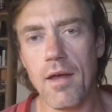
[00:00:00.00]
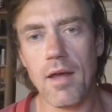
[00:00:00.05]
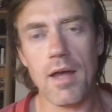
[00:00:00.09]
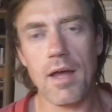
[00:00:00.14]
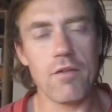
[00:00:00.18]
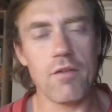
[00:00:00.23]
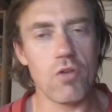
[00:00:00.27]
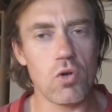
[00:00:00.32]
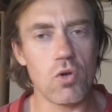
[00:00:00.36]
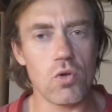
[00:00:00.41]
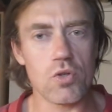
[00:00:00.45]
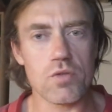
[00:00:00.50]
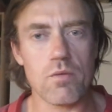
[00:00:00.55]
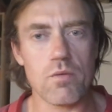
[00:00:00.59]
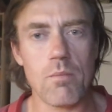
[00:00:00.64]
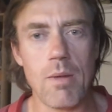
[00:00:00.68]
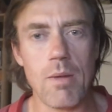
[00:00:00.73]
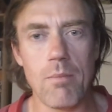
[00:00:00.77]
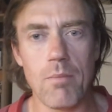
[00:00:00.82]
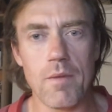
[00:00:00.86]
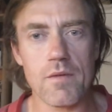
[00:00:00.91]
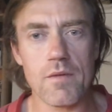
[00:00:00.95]
And of course,
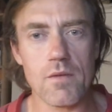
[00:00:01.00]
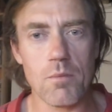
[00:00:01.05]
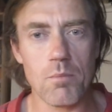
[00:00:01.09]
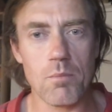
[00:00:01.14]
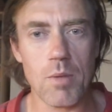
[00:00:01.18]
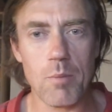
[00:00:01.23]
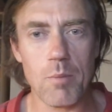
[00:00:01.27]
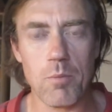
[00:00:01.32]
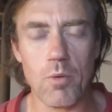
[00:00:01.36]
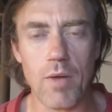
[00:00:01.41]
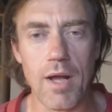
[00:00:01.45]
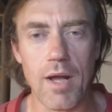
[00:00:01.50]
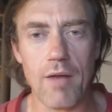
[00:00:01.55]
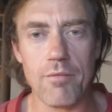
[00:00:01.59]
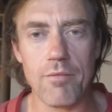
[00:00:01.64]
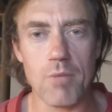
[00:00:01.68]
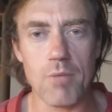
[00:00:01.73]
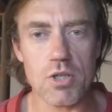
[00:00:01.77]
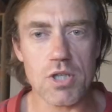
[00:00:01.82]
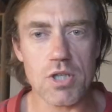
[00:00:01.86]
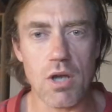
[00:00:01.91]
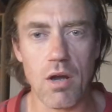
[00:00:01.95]
remember, some people have
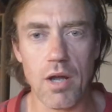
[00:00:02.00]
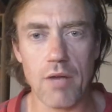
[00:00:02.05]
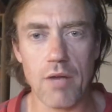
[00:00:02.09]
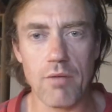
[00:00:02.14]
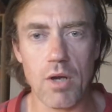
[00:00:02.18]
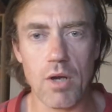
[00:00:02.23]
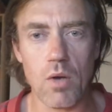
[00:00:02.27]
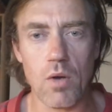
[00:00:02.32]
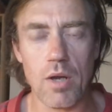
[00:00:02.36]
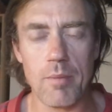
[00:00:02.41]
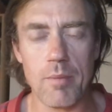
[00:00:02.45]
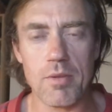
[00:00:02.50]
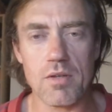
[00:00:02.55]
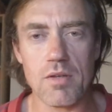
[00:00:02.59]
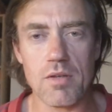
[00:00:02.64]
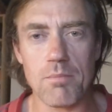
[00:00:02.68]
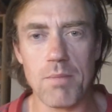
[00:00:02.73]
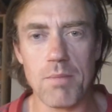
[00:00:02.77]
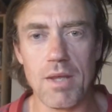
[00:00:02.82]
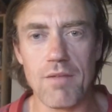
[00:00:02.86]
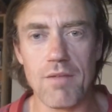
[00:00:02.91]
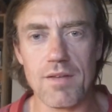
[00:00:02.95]
much higher requirements
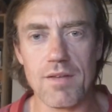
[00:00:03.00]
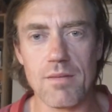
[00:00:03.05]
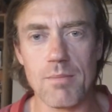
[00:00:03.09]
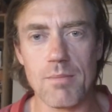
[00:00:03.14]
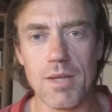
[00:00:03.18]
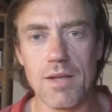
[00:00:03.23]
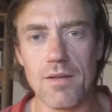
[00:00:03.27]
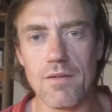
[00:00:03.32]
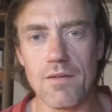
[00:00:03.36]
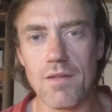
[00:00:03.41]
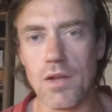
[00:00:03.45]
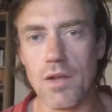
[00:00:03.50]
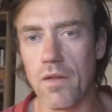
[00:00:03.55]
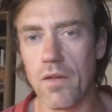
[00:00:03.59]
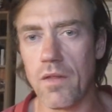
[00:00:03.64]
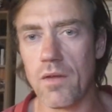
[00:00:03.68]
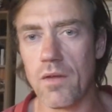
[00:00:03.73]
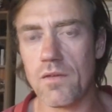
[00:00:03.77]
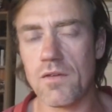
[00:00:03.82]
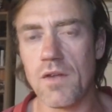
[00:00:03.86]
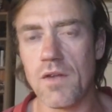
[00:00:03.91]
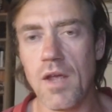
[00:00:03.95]
of B vitamins than
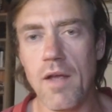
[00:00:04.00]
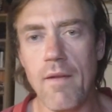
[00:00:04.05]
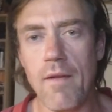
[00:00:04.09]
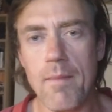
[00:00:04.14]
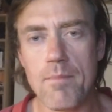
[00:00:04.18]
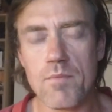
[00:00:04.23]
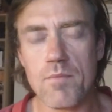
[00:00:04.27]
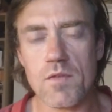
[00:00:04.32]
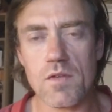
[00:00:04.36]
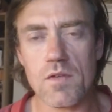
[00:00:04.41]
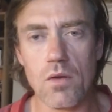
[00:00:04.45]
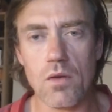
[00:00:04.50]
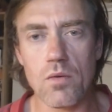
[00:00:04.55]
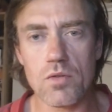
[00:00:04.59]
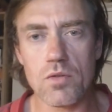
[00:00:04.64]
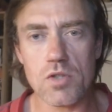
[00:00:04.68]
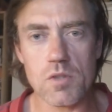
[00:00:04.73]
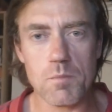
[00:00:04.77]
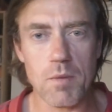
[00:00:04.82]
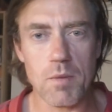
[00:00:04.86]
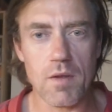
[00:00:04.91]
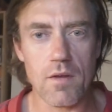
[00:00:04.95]
others. So
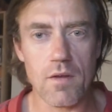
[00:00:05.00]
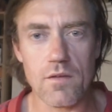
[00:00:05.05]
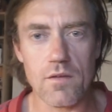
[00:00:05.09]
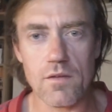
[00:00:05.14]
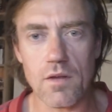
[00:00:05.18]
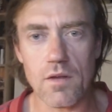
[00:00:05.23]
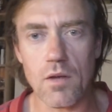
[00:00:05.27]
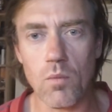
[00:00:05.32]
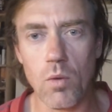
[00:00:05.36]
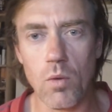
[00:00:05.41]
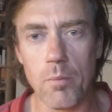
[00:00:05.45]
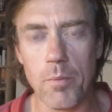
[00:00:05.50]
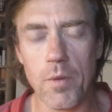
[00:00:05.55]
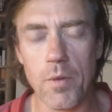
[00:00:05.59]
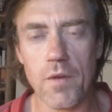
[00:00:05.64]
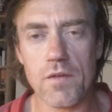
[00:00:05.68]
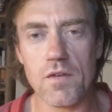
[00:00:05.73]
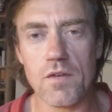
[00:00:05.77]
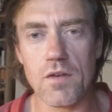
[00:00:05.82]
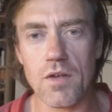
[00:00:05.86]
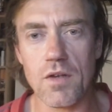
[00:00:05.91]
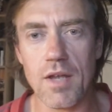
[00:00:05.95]
just because one
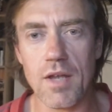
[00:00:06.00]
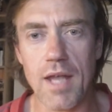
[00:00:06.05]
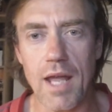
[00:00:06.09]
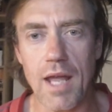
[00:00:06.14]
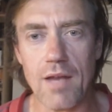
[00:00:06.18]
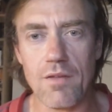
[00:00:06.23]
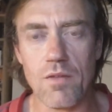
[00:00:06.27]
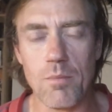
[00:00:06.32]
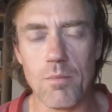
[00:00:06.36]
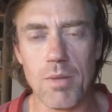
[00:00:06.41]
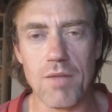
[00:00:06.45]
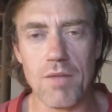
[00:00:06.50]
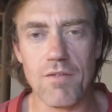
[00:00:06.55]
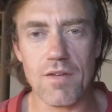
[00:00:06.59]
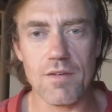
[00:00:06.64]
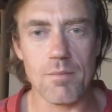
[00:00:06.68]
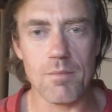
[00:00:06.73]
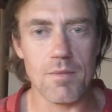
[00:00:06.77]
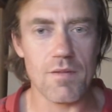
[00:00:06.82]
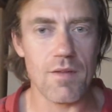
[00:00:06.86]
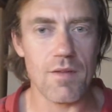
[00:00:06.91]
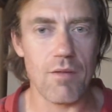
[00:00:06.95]
person can get the B
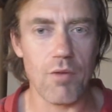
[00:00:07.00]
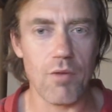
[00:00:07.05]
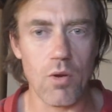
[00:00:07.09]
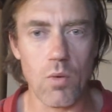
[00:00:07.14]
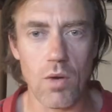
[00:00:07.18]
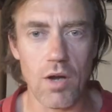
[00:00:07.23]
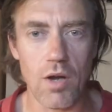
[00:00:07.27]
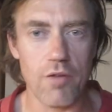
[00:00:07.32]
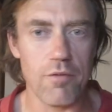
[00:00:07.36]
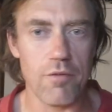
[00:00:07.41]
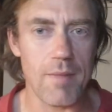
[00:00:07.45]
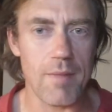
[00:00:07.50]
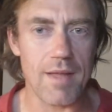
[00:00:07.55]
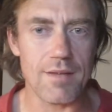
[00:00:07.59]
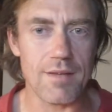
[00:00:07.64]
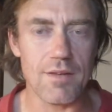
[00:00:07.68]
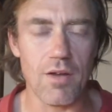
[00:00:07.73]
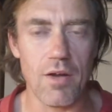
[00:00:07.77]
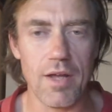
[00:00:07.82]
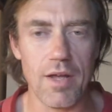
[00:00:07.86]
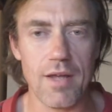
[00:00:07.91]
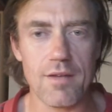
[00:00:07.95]
vitamins they require from their
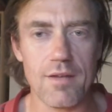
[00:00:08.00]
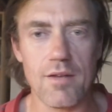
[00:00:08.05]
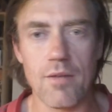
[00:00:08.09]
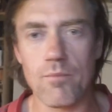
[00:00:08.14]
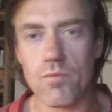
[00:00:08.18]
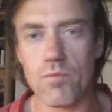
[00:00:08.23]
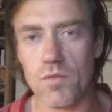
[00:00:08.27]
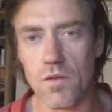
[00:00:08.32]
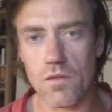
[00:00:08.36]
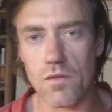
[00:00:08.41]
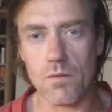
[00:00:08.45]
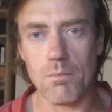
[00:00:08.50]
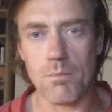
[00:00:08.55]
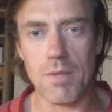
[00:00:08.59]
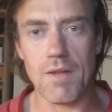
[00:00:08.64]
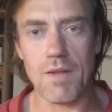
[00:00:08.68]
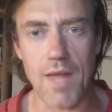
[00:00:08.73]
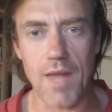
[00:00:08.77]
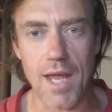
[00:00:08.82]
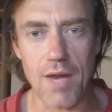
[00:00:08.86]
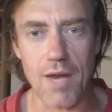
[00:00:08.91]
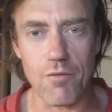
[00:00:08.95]
diet doesn't
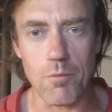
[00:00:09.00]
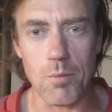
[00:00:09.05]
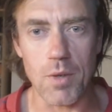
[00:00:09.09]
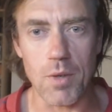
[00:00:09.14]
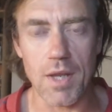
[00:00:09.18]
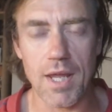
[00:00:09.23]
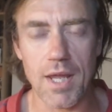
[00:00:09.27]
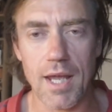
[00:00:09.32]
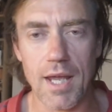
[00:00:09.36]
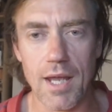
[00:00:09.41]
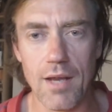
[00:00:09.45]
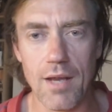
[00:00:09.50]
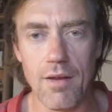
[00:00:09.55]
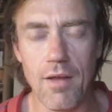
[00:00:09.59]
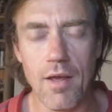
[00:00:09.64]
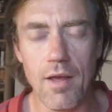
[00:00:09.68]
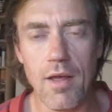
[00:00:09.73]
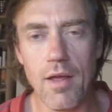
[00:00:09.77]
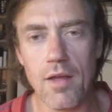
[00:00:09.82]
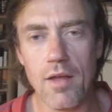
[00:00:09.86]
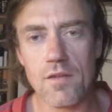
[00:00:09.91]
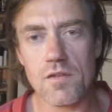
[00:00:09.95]
mean that everybody can.
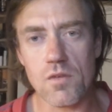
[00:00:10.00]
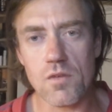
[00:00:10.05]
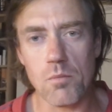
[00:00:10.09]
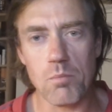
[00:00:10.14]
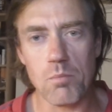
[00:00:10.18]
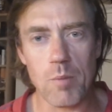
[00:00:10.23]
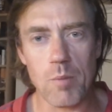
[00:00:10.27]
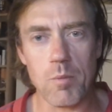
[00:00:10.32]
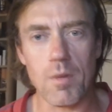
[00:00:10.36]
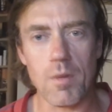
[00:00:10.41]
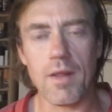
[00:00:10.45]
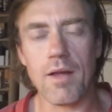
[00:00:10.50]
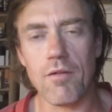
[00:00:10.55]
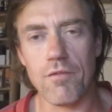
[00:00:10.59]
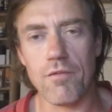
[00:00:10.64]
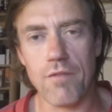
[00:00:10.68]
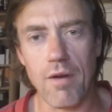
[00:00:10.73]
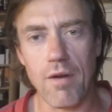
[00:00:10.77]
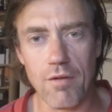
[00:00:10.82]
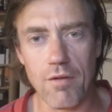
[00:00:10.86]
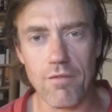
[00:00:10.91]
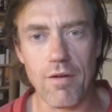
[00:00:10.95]
Some people have
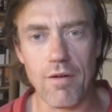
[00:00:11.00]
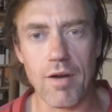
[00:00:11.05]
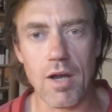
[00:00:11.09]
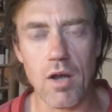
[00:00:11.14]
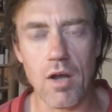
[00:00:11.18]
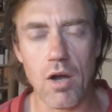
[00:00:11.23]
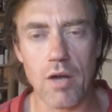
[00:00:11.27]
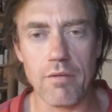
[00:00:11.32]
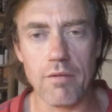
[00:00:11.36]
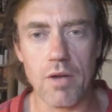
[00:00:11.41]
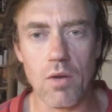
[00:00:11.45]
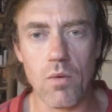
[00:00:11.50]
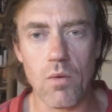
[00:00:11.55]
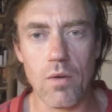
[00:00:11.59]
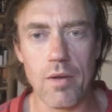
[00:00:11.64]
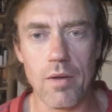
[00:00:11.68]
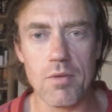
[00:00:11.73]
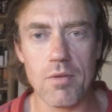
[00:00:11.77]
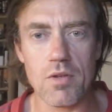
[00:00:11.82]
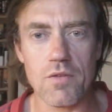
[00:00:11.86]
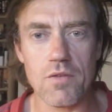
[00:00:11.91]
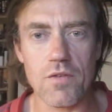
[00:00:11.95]
very, very high
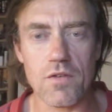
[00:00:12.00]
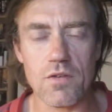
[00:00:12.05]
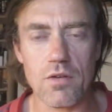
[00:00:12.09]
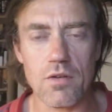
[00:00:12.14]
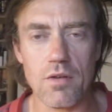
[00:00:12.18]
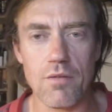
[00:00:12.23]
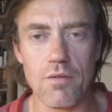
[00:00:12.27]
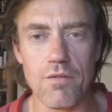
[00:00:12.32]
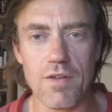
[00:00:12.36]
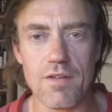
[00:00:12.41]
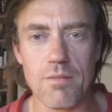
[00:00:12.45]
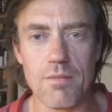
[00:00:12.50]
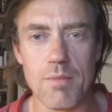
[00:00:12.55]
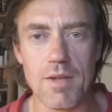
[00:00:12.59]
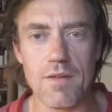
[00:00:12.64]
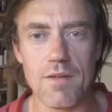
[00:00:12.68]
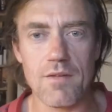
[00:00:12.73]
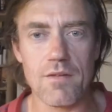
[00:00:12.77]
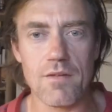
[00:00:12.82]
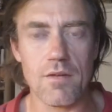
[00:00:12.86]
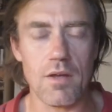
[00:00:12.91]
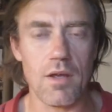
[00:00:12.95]
requirements for certain
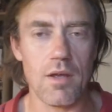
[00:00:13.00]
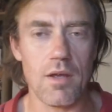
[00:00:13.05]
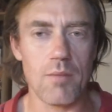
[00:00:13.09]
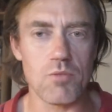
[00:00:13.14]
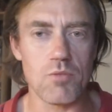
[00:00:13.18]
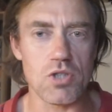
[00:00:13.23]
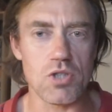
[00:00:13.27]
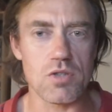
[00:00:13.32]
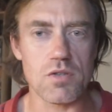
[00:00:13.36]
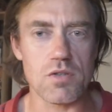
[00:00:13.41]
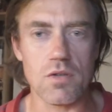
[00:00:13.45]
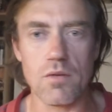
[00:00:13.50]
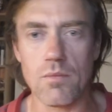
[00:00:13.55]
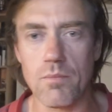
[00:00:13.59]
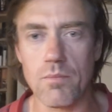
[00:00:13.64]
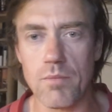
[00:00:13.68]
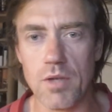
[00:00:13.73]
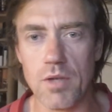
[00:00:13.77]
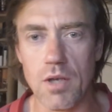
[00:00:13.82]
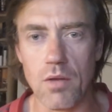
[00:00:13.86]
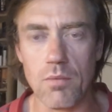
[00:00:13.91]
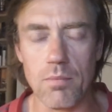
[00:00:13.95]
vitamins um, due to,
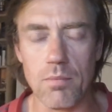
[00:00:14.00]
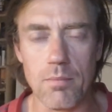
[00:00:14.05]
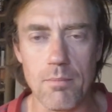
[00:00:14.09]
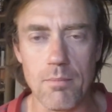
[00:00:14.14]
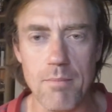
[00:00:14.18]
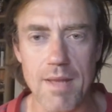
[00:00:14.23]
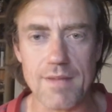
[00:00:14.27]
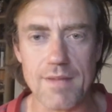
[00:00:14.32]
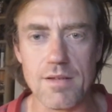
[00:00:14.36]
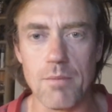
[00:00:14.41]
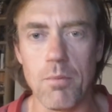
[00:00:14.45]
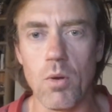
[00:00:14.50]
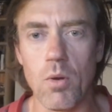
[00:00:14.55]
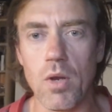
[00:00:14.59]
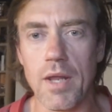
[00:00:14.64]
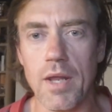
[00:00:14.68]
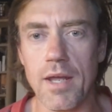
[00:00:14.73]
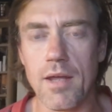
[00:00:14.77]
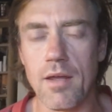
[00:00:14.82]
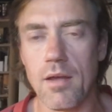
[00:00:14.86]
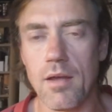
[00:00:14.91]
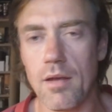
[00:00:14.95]
you know,
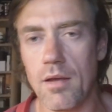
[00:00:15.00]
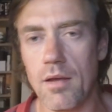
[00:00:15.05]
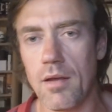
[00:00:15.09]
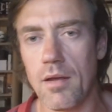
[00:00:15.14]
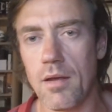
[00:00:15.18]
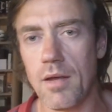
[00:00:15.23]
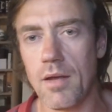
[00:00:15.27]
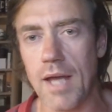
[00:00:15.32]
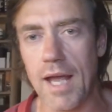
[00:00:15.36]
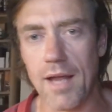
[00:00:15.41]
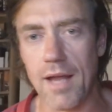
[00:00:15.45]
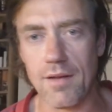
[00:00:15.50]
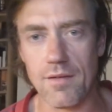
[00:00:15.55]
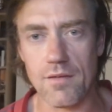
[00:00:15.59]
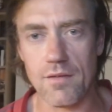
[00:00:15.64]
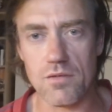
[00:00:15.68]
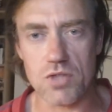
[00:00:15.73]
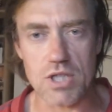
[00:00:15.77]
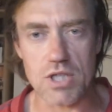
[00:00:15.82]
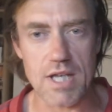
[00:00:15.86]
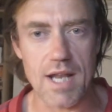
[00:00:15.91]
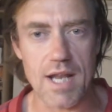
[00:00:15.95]
metabolic uh, and
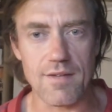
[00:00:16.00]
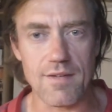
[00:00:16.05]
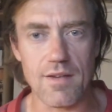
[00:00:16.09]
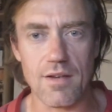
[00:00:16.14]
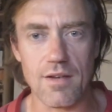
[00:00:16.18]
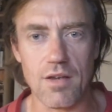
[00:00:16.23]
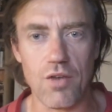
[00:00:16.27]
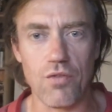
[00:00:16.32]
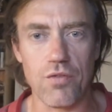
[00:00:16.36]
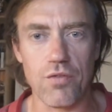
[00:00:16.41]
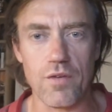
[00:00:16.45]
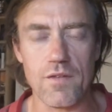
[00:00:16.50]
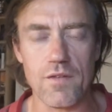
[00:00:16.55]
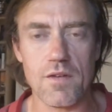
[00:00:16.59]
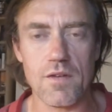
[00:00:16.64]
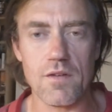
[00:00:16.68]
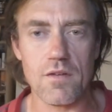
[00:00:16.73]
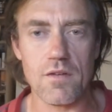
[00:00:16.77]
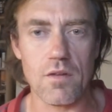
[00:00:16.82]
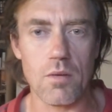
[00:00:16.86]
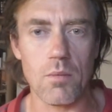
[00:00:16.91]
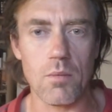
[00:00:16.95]
genetic
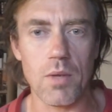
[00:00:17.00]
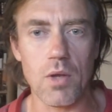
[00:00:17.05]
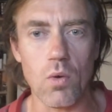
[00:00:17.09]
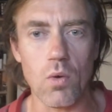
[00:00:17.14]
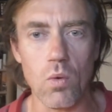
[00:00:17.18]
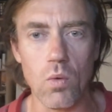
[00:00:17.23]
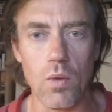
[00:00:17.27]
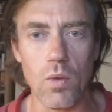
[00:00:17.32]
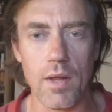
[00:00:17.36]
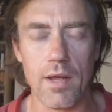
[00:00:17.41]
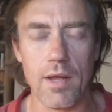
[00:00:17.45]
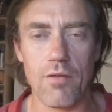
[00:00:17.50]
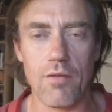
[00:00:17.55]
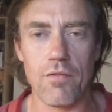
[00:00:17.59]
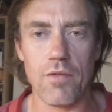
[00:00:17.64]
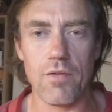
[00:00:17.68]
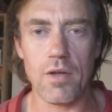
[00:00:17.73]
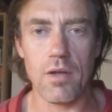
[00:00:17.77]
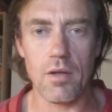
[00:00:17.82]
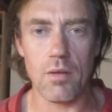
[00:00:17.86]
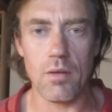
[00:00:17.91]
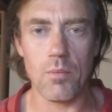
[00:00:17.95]
differences that we all have
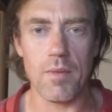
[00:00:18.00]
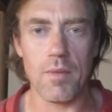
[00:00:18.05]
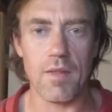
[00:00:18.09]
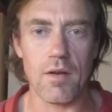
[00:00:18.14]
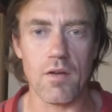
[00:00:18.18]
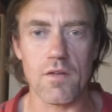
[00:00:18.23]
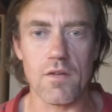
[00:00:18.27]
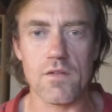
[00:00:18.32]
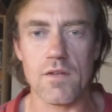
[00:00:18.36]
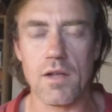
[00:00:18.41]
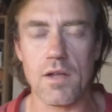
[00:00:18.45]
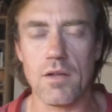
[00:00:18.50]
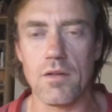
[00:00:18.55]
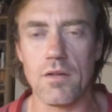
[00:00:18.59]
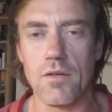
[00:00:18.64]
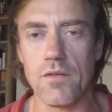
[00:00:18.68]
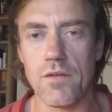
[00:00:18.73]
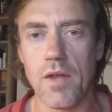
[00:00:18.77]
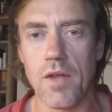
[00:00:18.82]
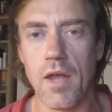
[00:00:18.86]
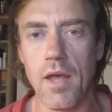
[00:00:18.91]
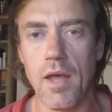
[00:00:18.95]
uh, within
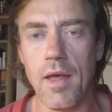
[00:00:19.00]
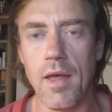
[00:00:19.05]
ourselves.